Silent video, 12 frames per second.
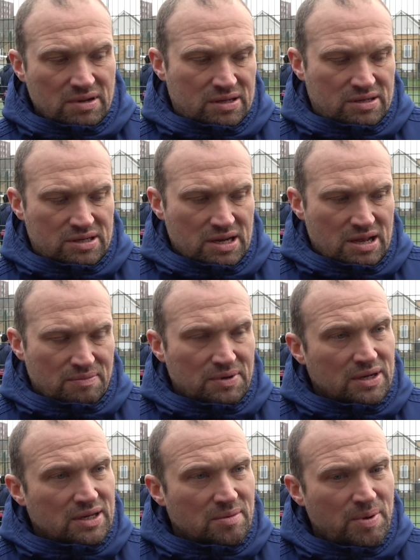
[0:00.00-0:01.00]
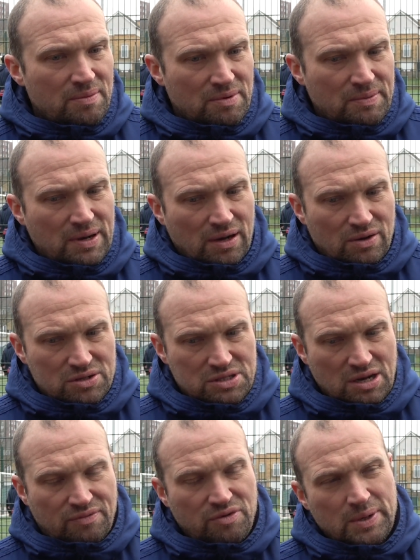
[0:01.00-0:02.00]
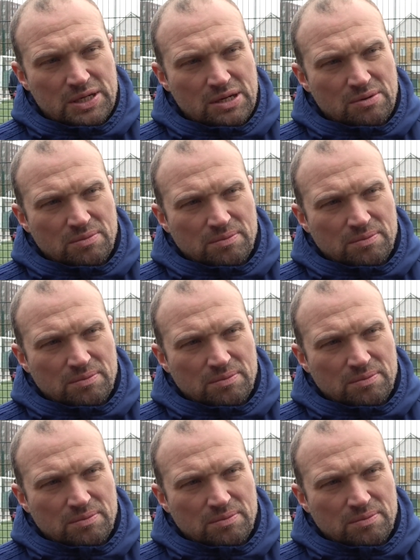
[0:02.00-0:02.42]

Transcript: it's we didn't get beat where we had lost that a few weeks ago.